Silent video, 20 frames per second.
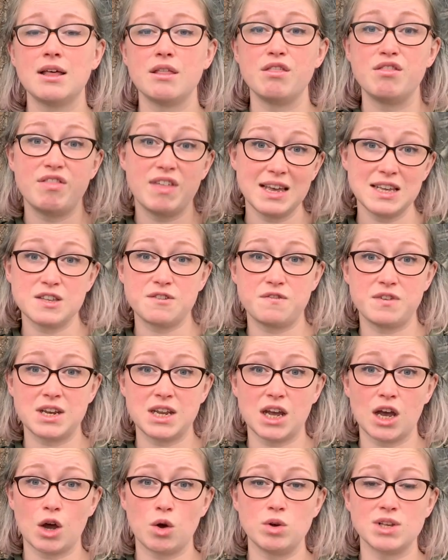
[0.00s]
This
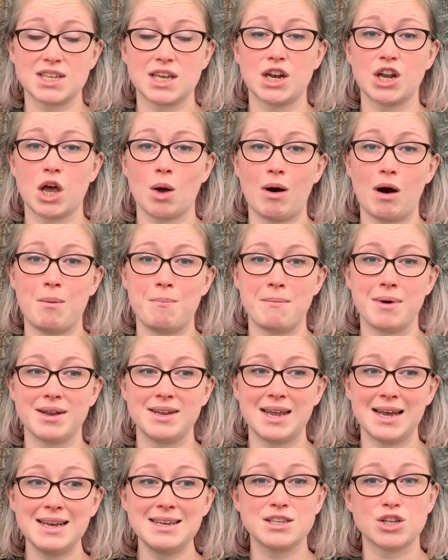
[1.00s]
video is going to go out on
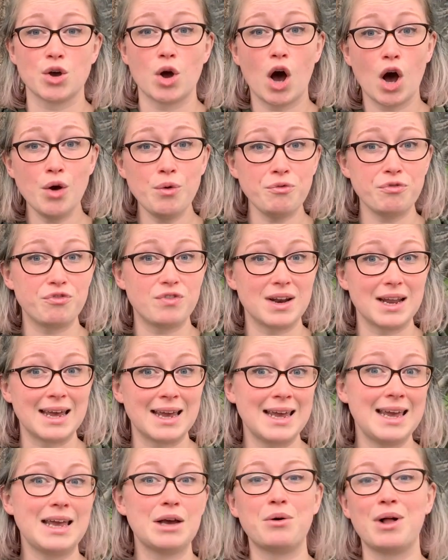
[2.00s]
Monday, so
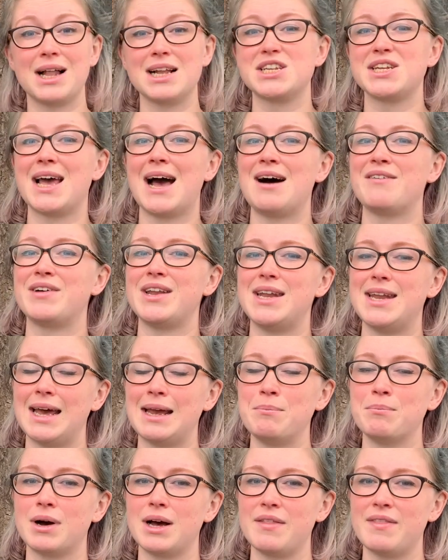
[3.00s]
hopefully he'll actually have a
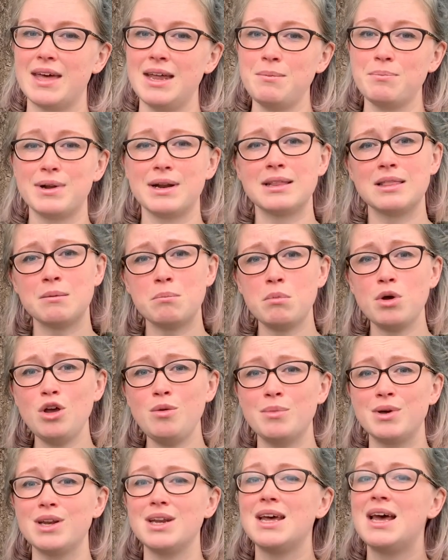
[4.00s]
name by then, but at the
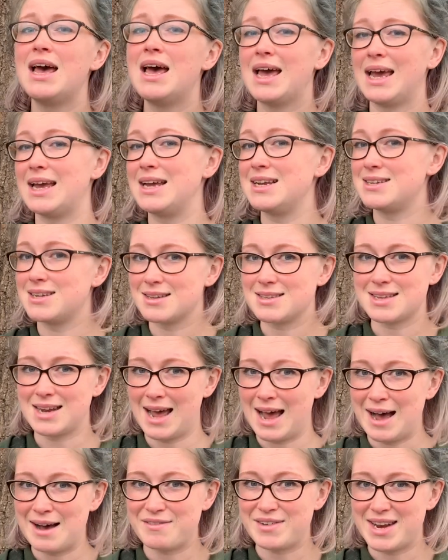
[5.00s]
moment he doesn't
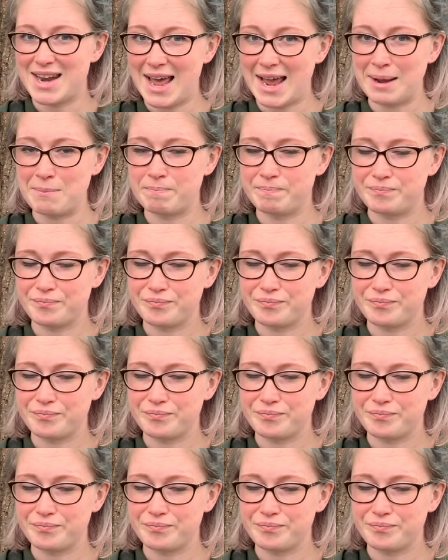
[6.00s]
have a name.